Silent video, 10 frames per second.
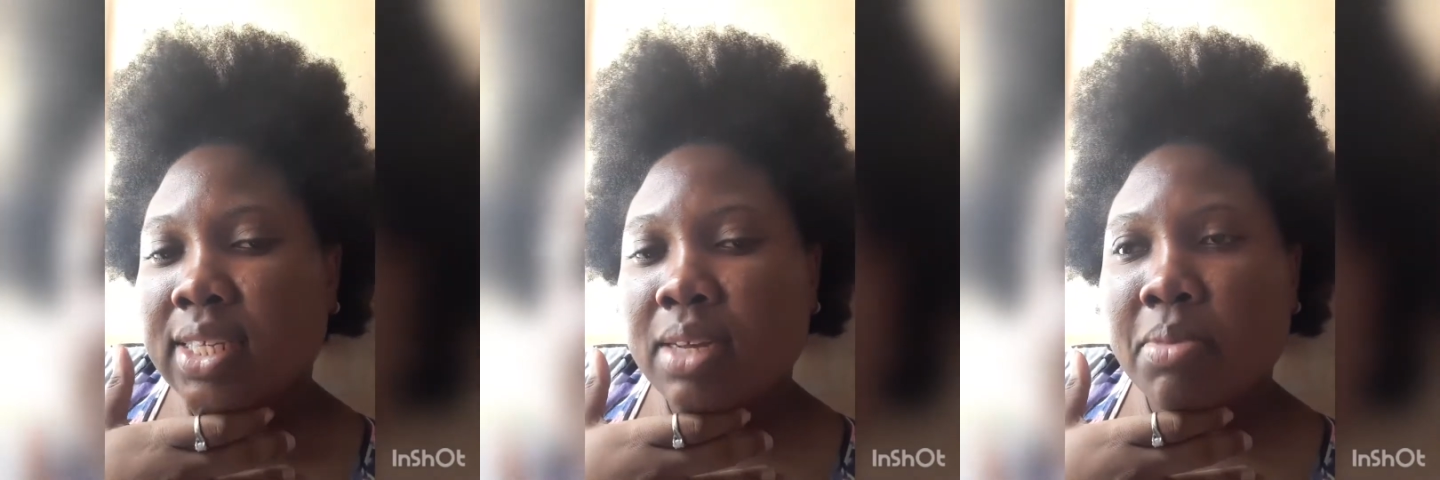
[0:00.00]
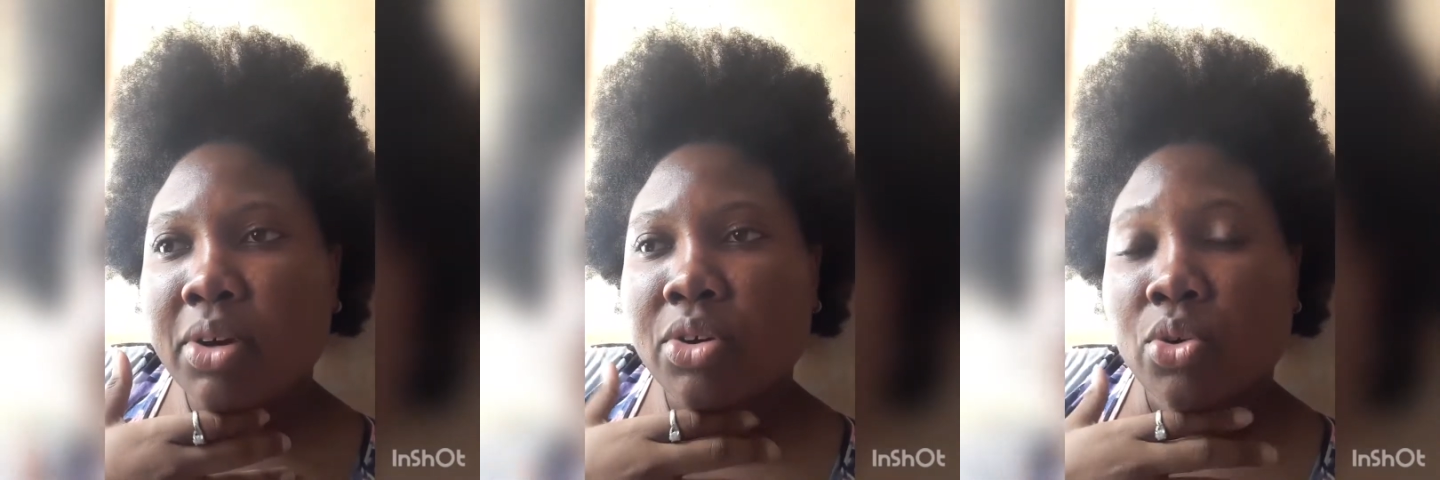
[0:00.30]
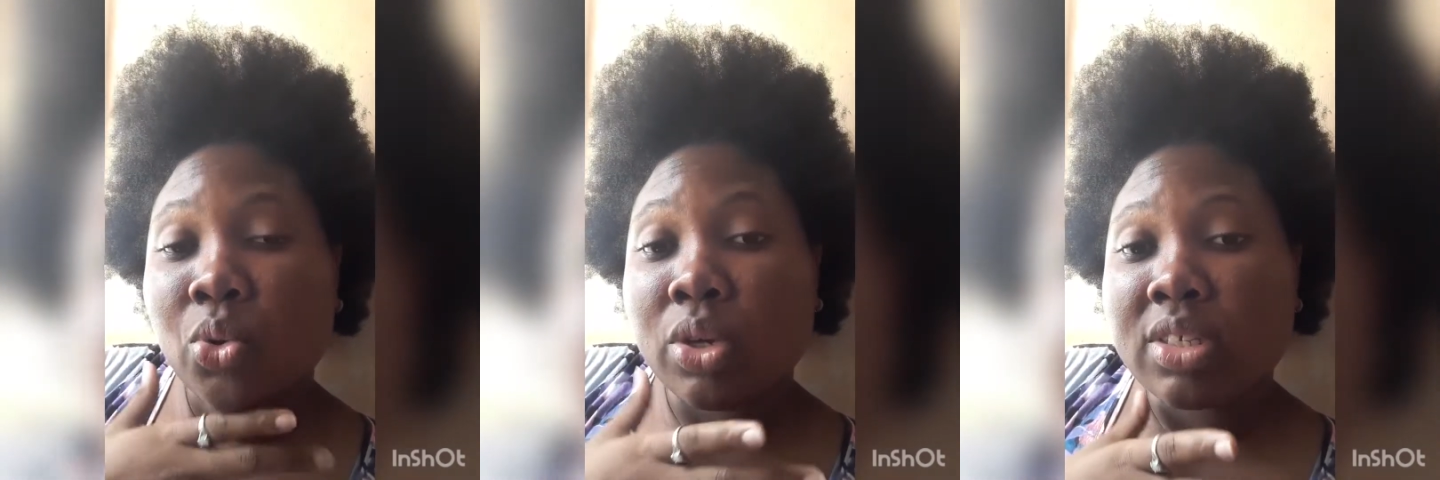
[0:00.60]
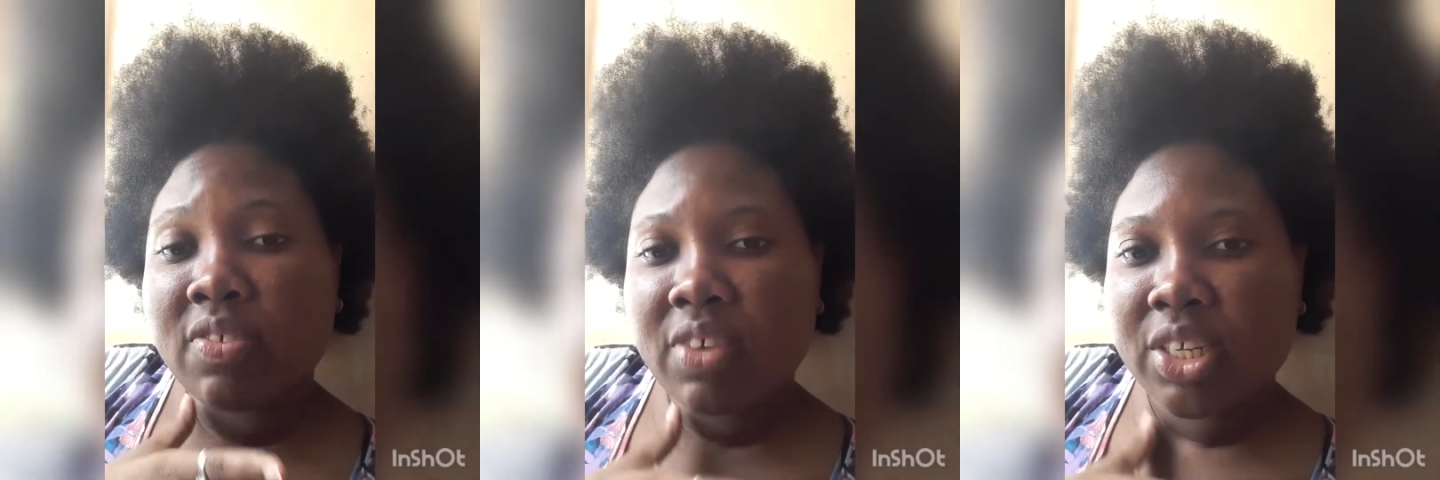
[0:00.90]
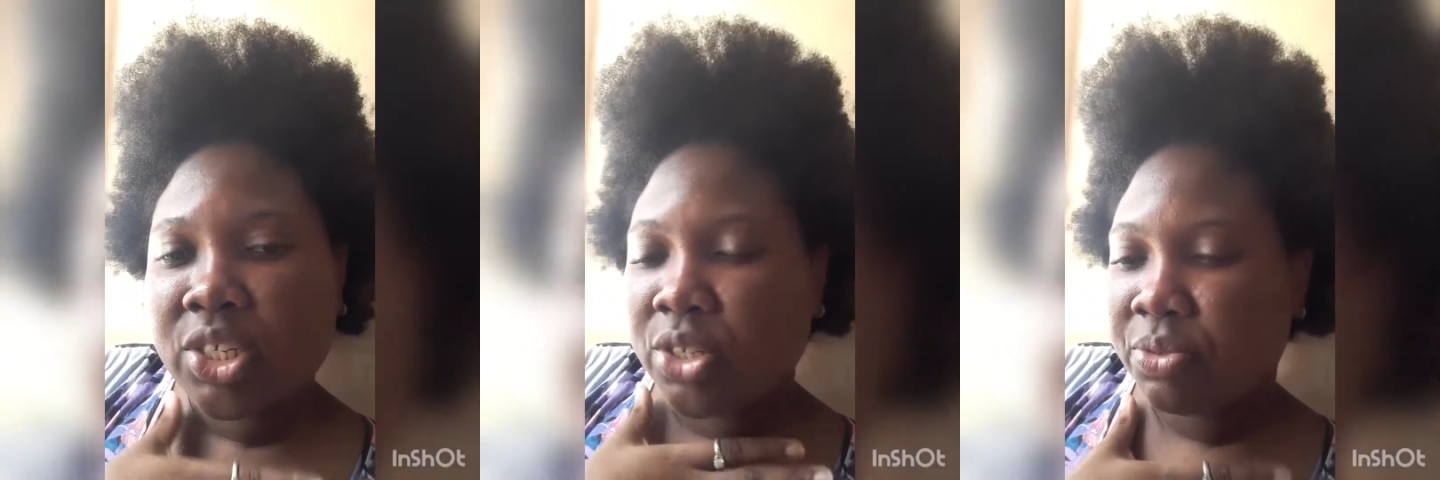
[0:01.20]
I'm gonna go roast
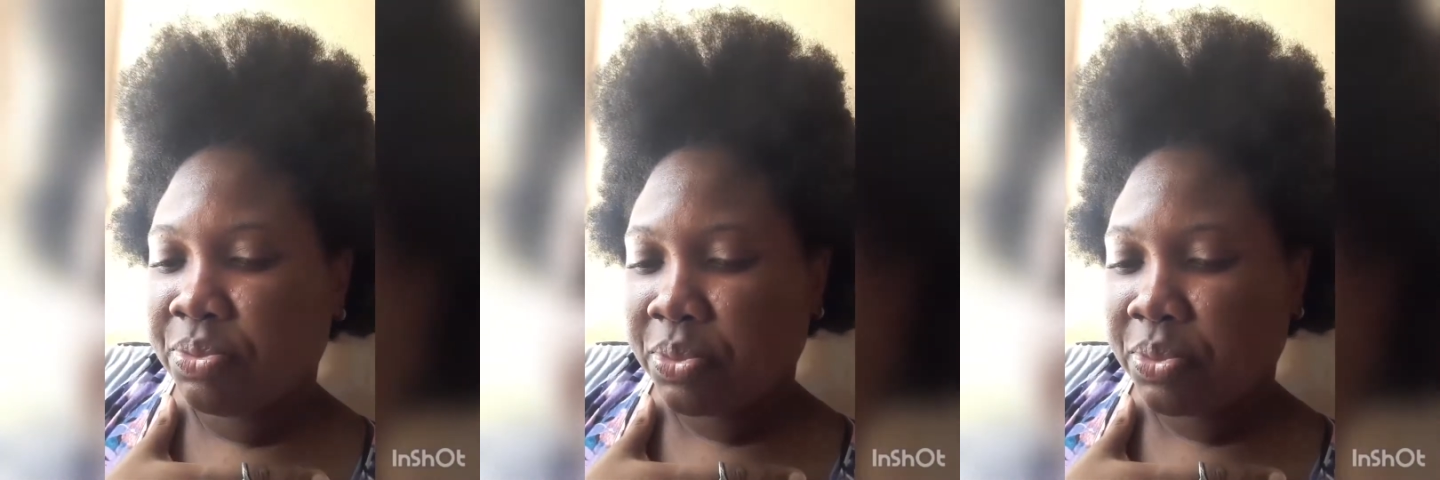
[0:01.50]
fish.